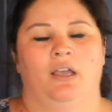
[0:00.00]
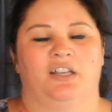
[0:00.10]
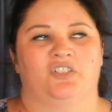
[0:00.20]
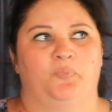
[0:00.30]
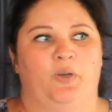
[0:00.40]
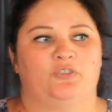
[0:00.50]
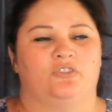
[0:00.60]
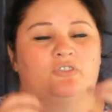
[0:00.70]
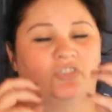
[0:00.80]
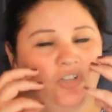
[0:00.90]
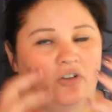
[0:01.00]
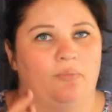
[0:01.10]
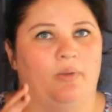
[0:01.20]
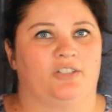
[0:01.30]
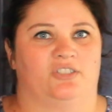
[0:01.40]
exposed to so
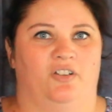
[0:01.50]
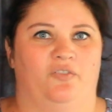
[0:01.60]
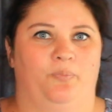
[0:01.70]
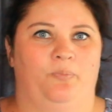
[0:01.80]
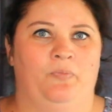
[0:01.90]
much of